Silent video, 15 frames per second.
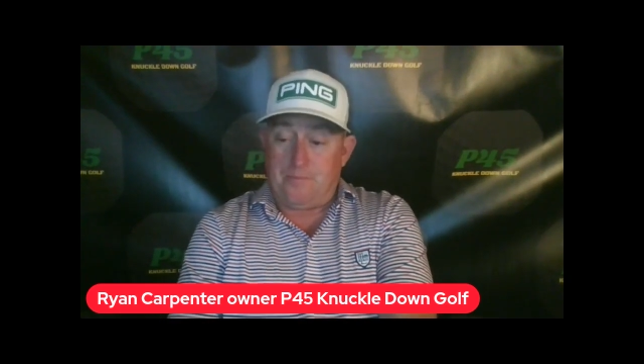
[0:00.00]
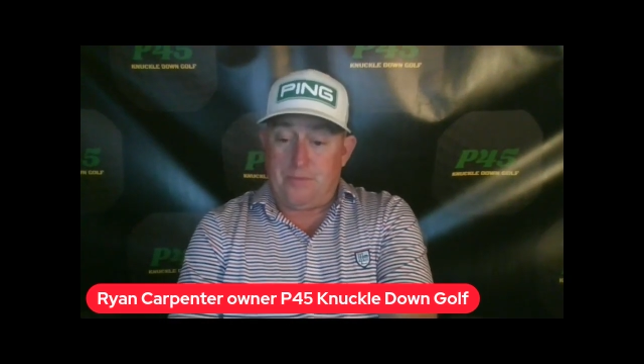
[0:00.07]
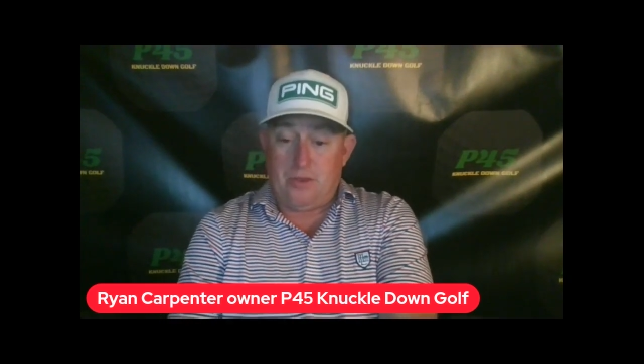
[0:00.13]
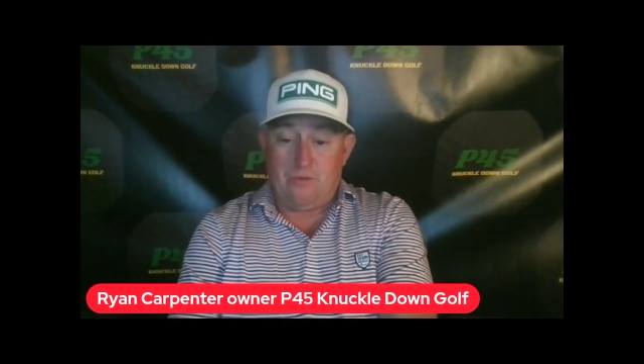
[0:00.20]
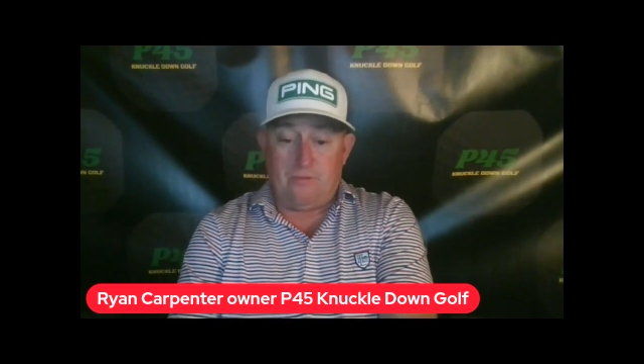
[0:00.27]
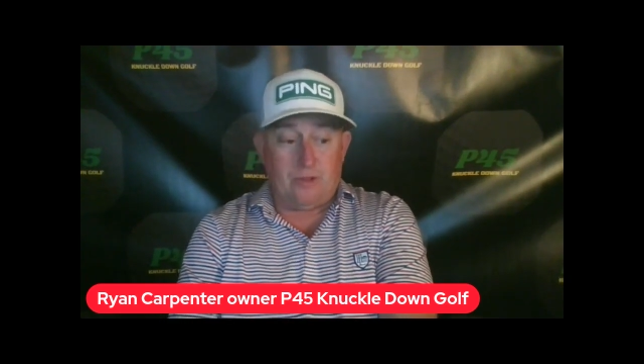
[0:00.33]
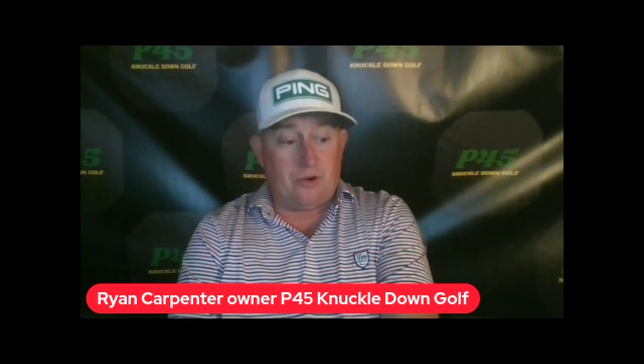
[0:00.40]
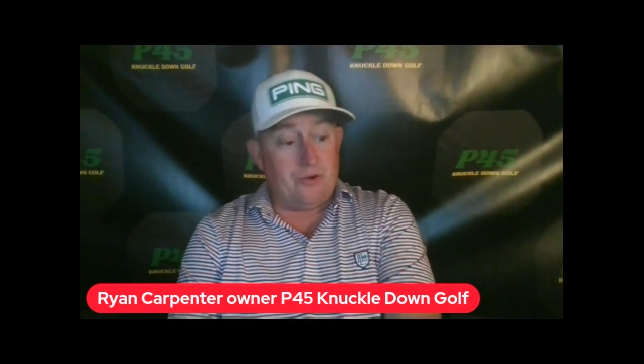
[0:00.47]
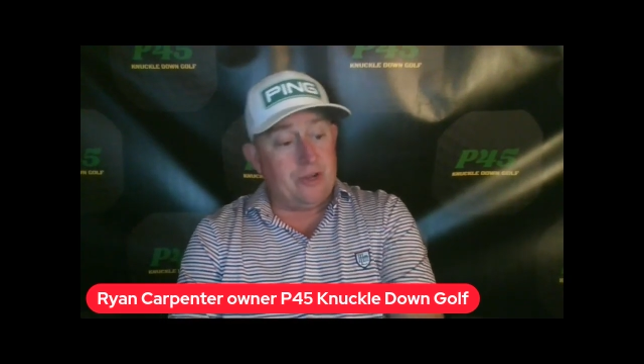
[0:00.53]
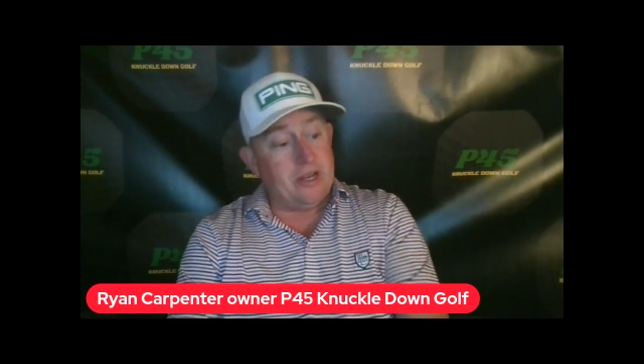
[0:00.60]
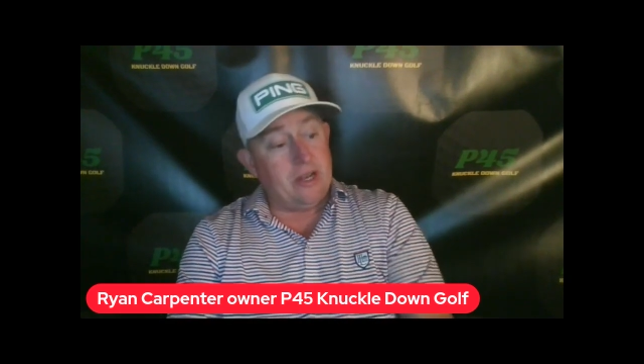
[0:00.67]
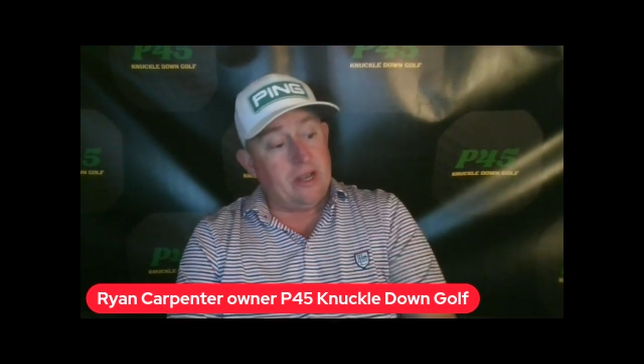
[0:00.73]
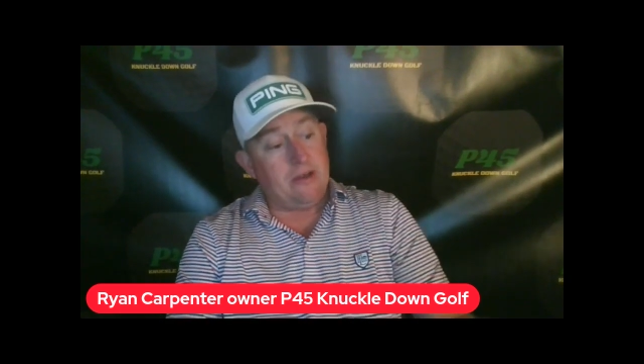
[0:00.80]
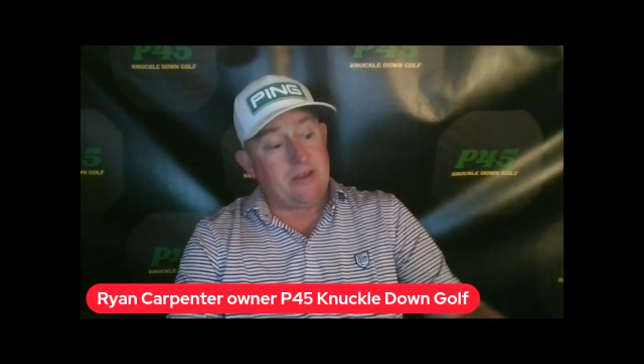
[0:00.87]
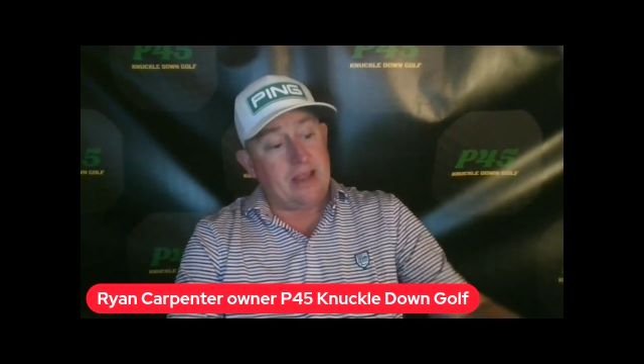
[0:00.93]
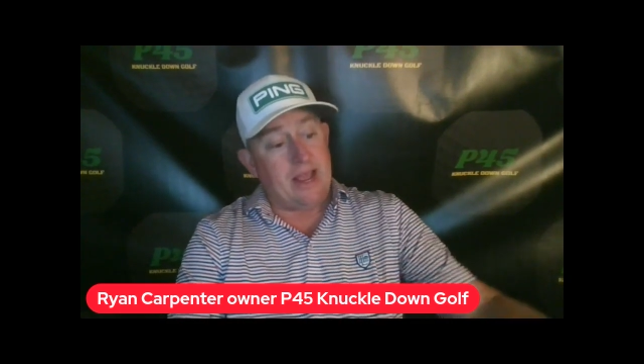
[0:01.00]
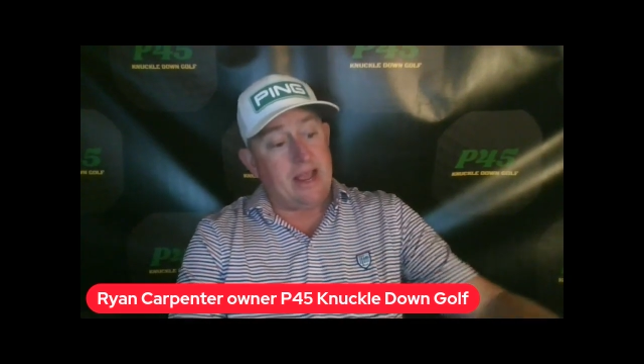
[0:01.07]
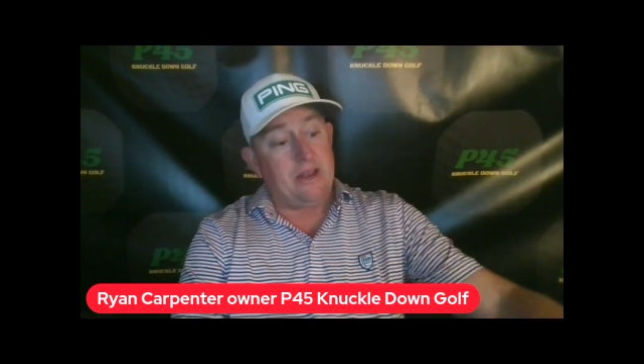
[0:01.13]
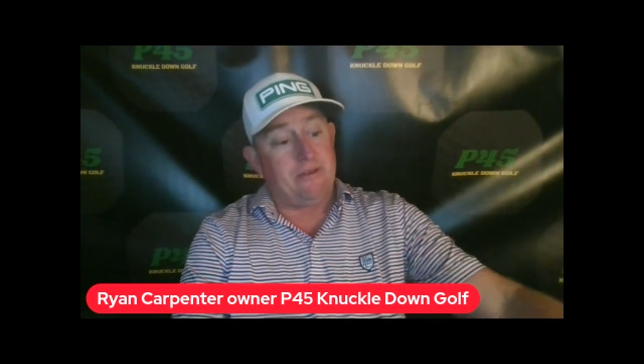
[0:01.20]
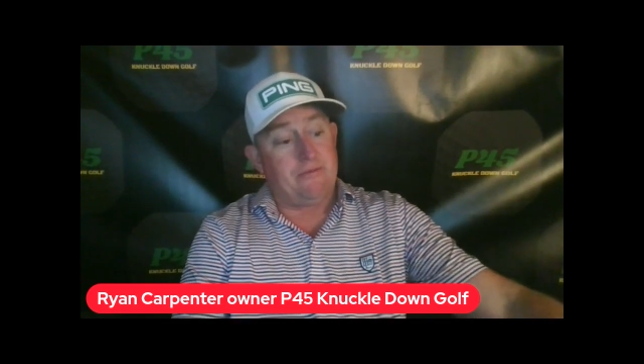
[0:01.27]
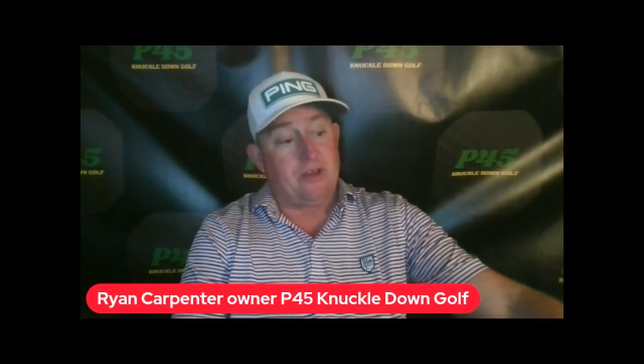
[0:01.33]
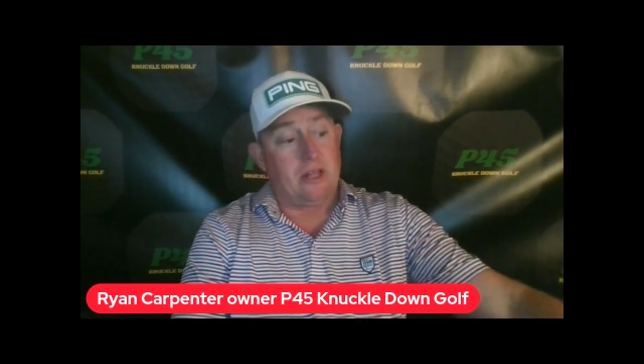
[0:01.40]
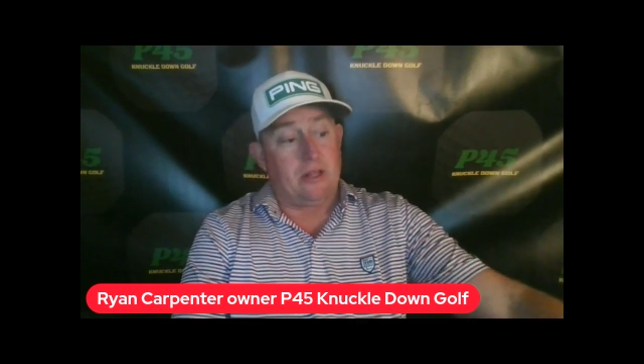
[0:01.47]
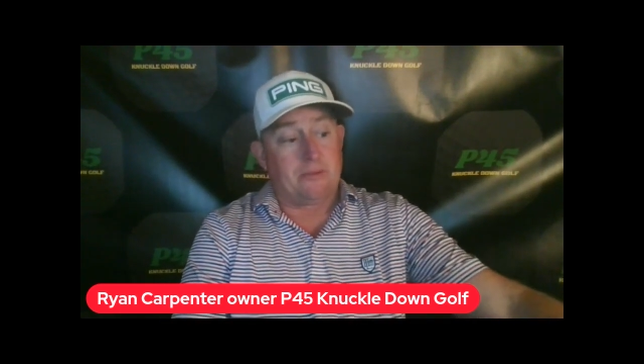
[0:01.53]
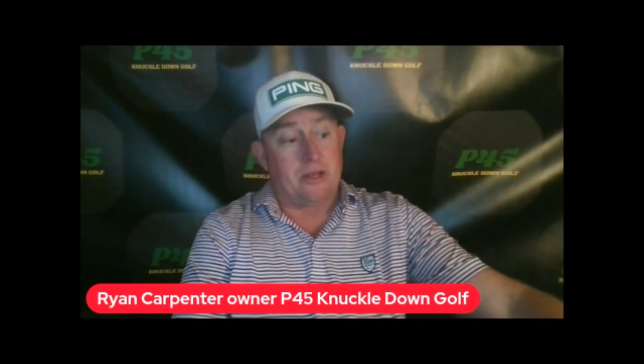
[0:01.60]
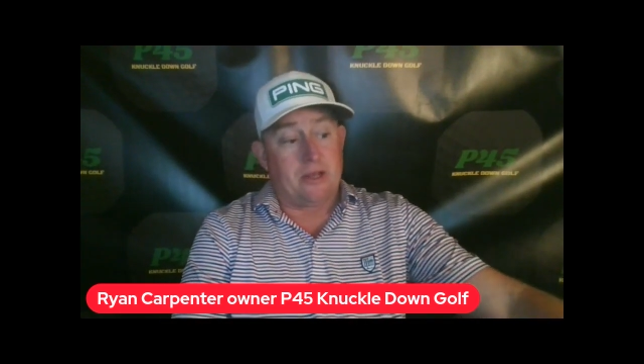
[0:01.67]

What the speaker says: you've learned enough and developed